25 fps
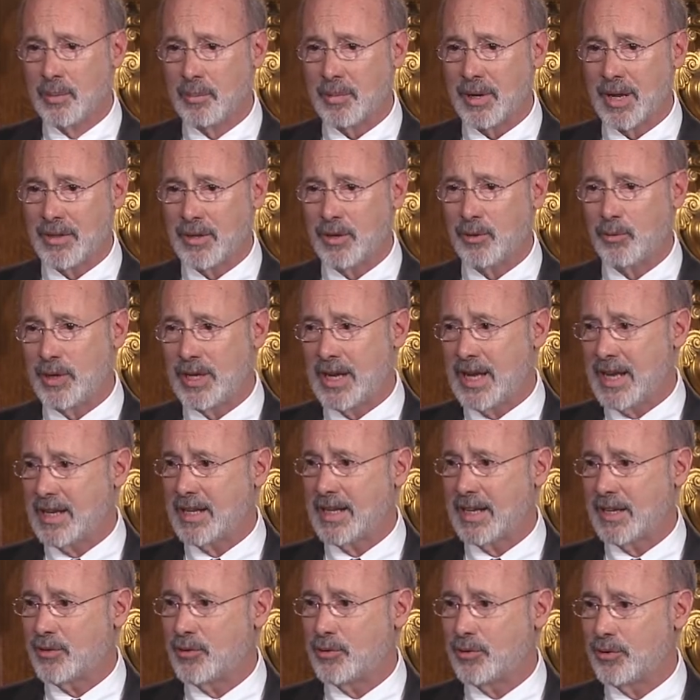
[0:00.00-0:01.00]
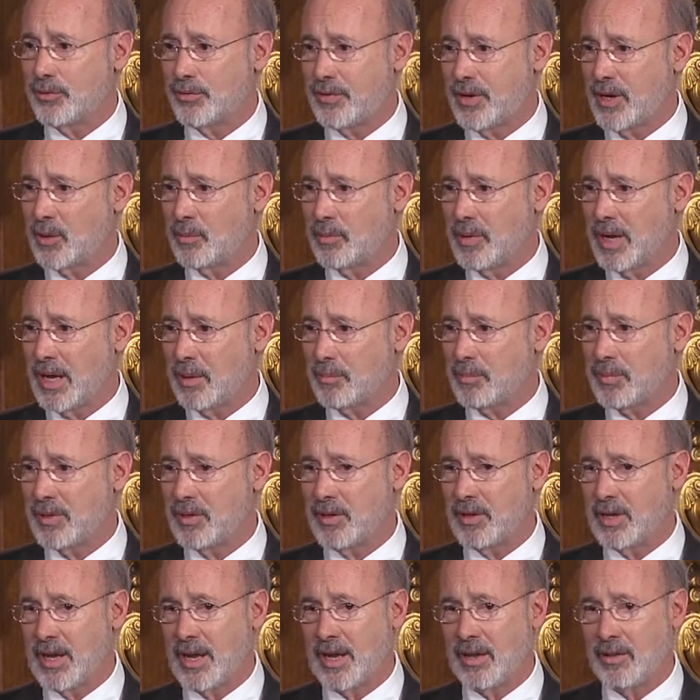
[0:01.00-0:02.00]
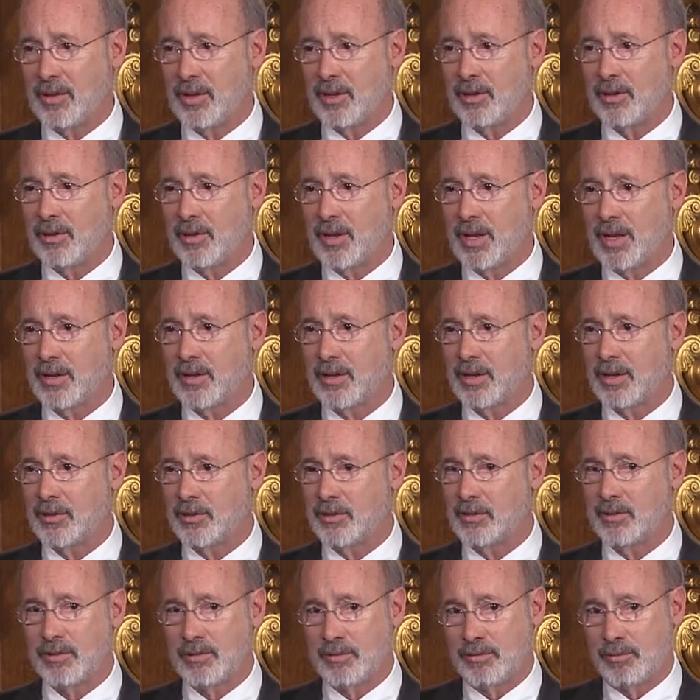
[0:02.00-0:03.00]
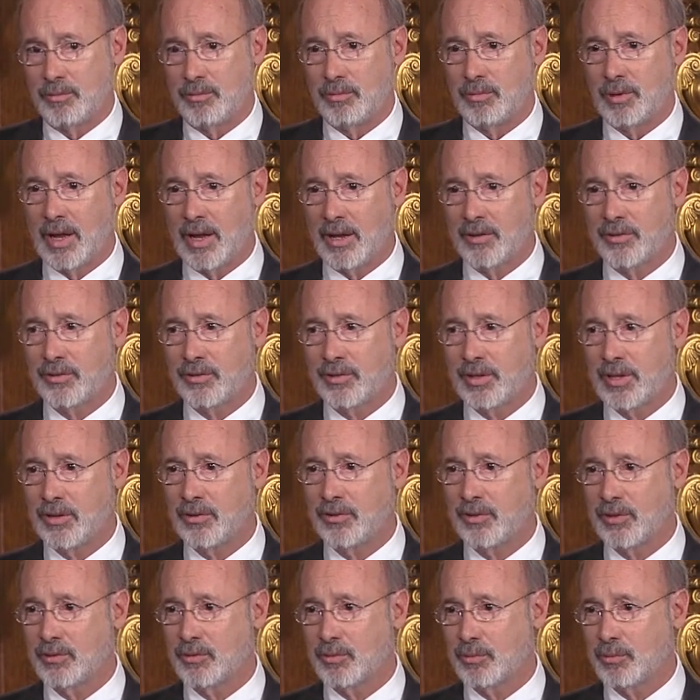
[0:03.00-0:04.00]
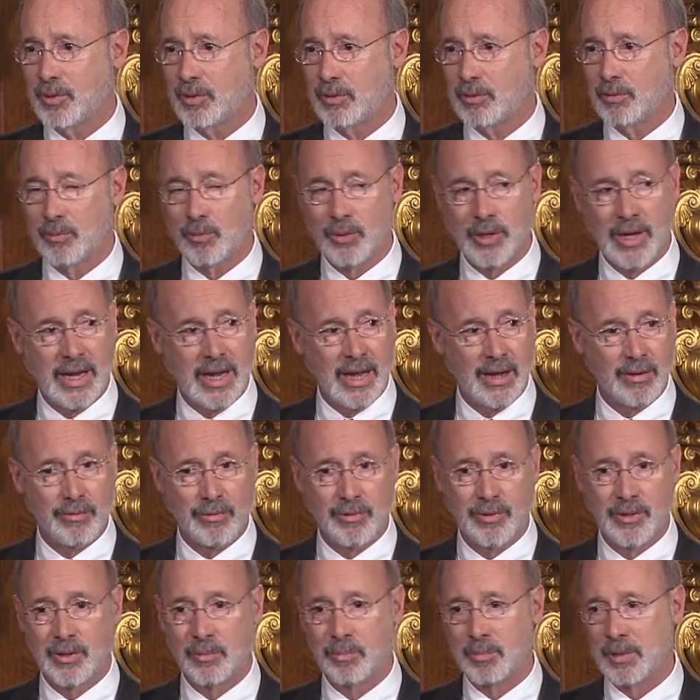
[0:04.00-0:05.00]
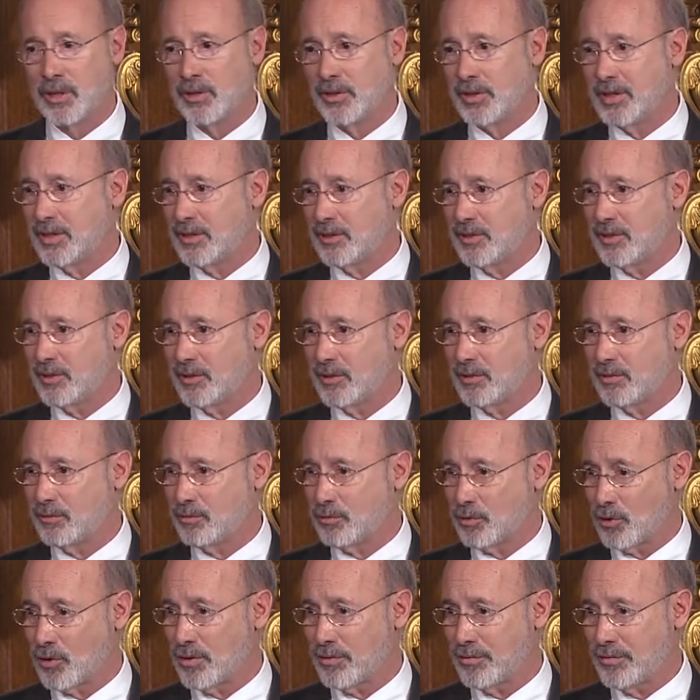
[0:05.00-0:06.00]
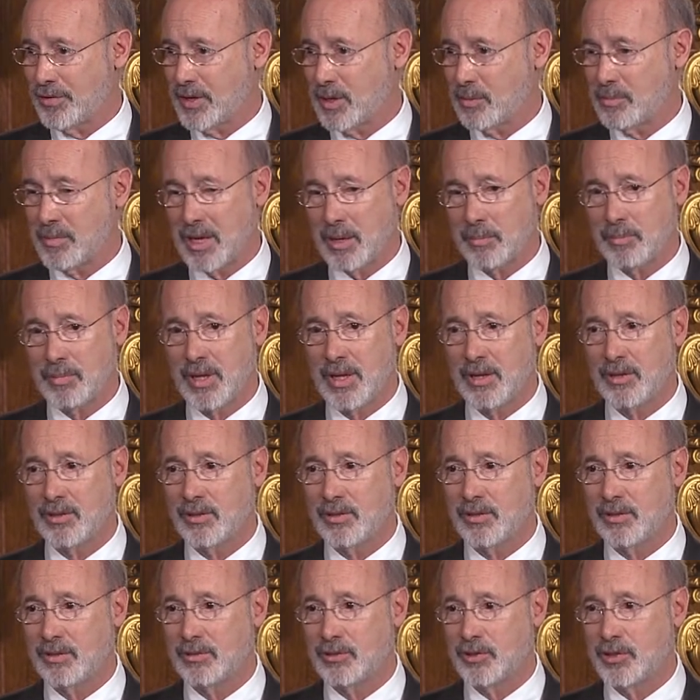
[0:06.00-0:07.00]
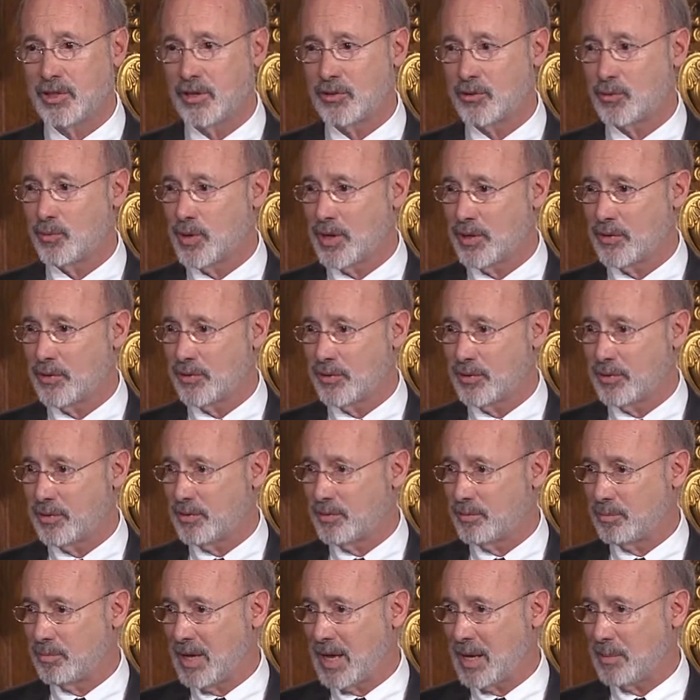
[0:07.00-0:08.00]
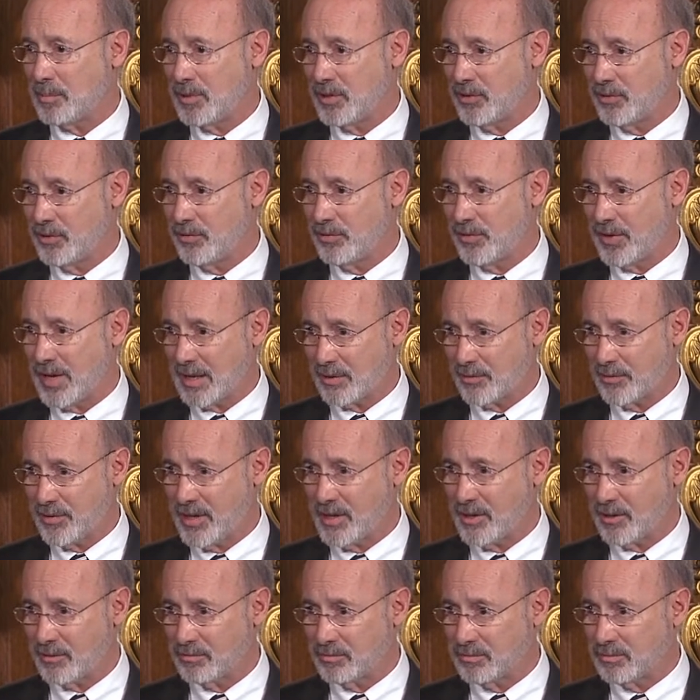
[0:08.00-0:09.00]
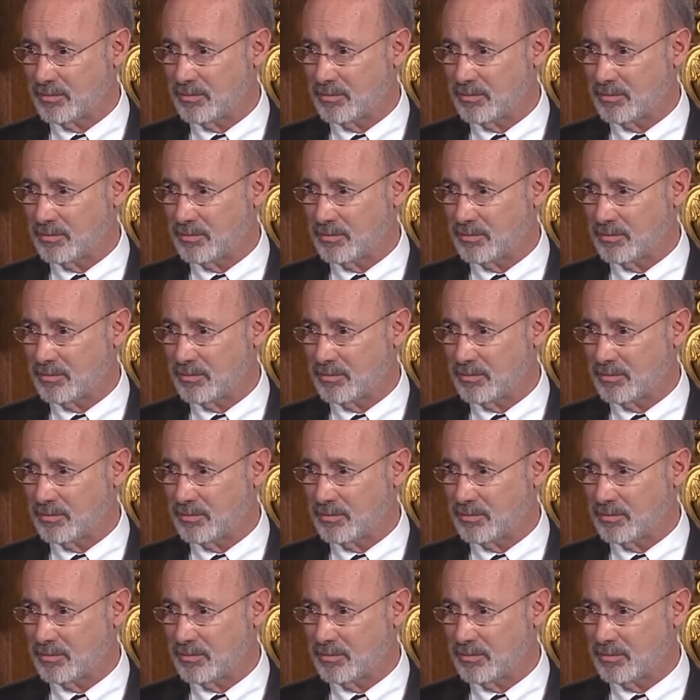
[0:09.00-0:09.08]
But I think we can get to a fair map, and, and that, that as, as, citizens, we, we have the ability to draw a fair map and to judge whether the map is in fact fair